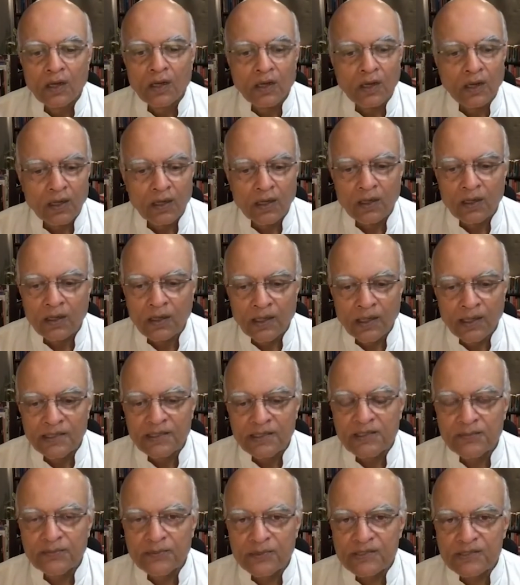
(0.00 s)

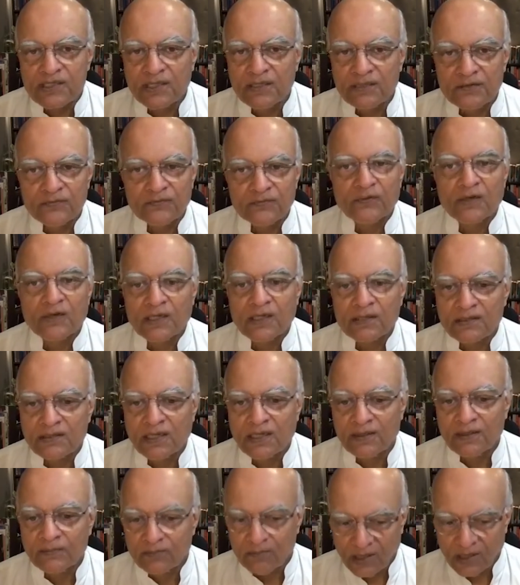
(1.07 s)
80% of our
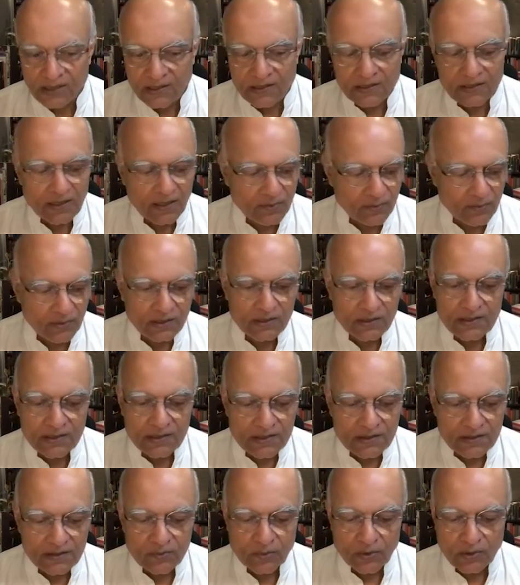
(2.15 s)
time, my time at
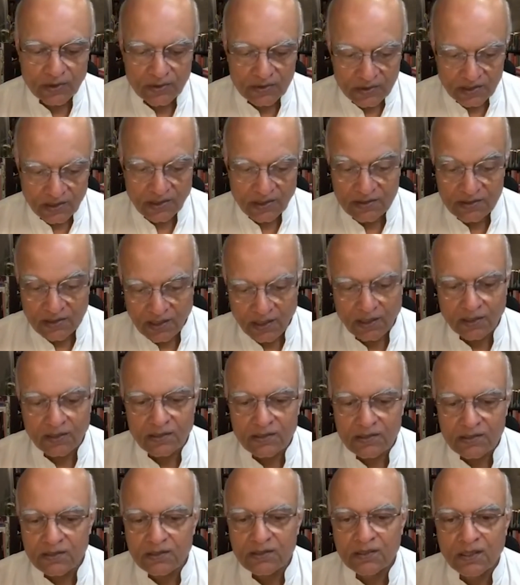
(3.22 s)
least, was as the
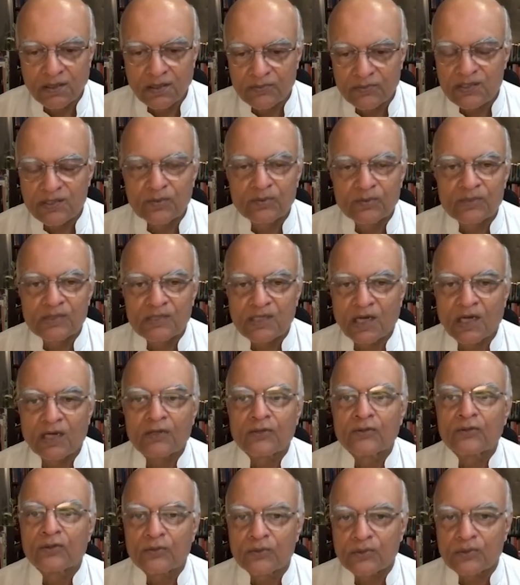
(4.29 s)
youngest in the embassy, was
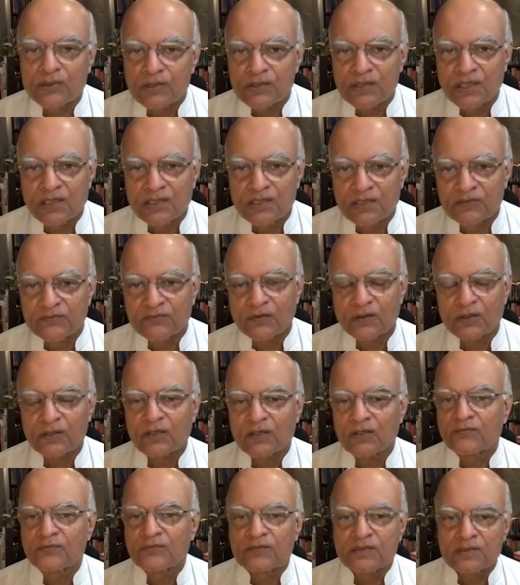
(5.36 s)
arguing with the Chinese Foreign
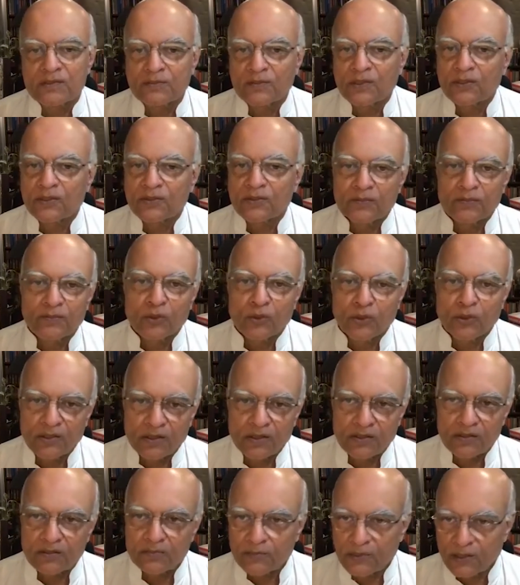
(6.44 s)
Office about the border,
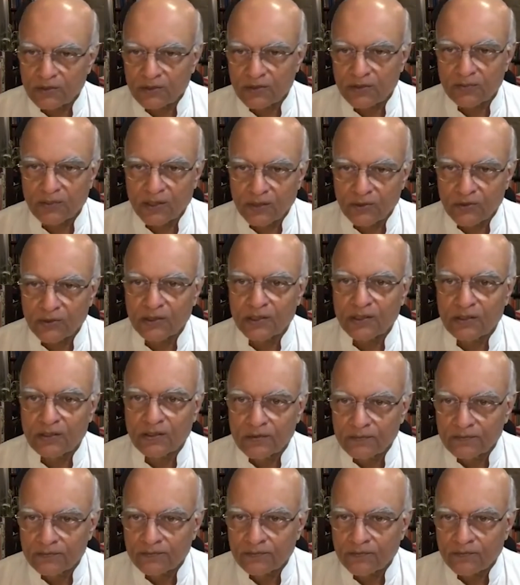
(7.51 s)
about the boundary.
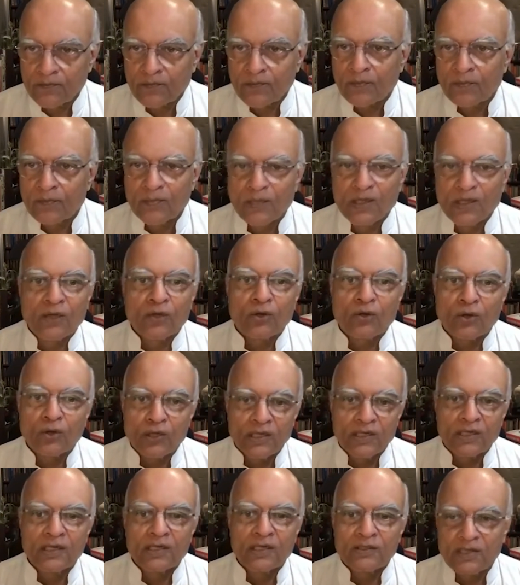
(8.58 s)
Being called
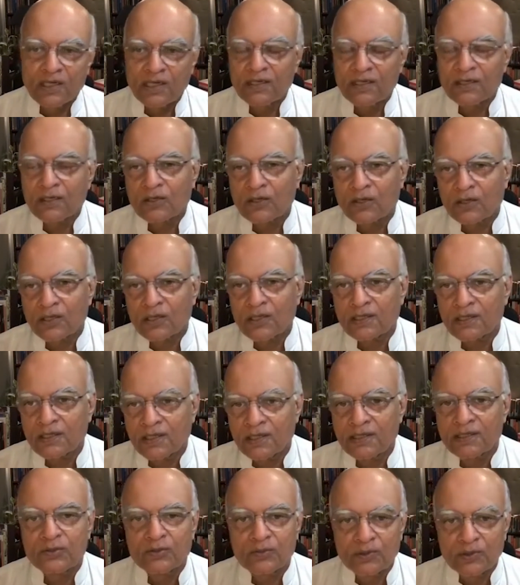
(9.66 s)
in at 10 o'clock at
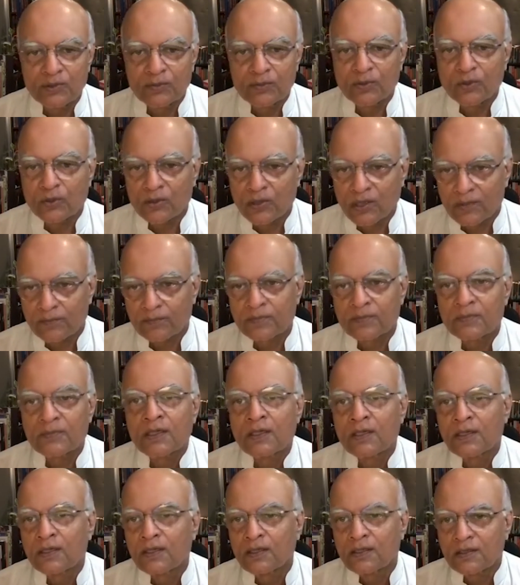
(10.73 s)
night to be blown up,
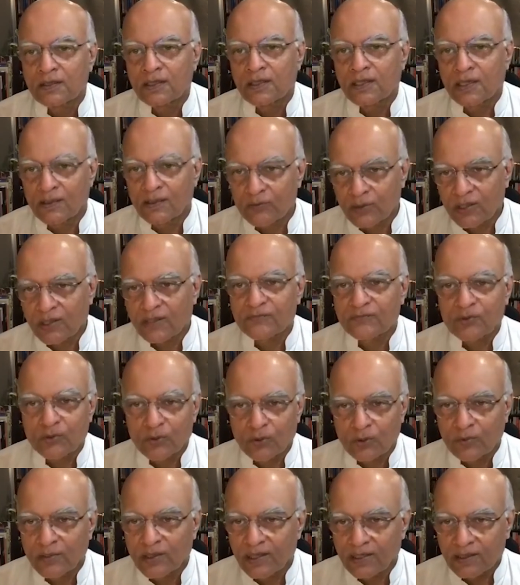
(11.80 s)
then I would have to go
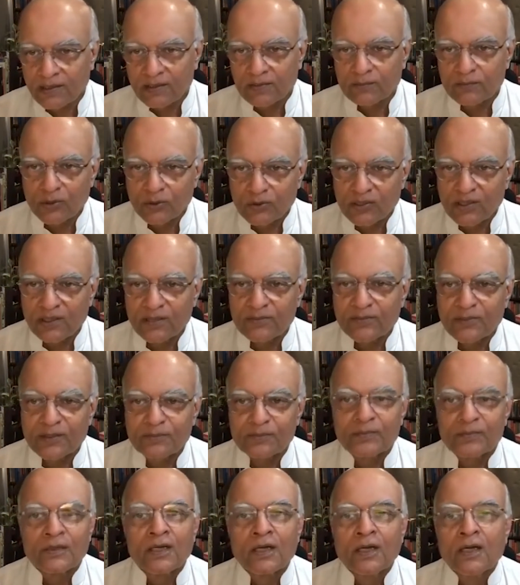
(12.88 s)
back and blow them up.
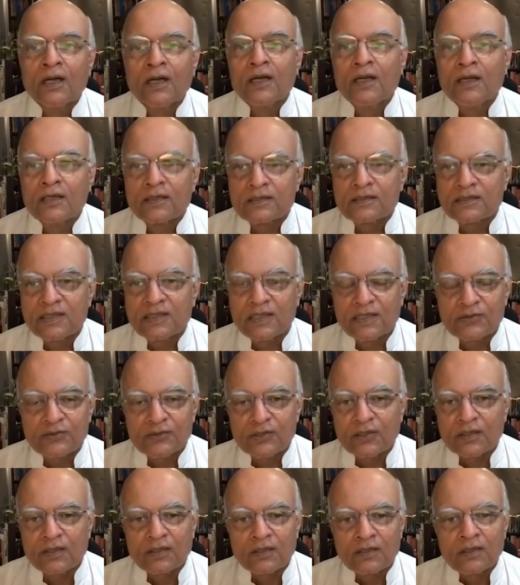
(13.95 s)

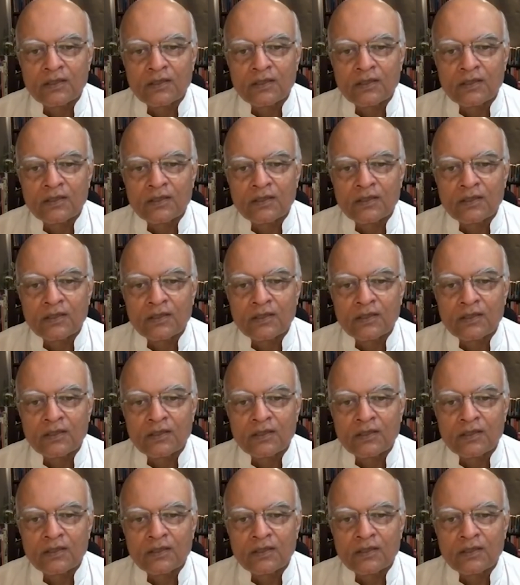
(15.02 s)
etc.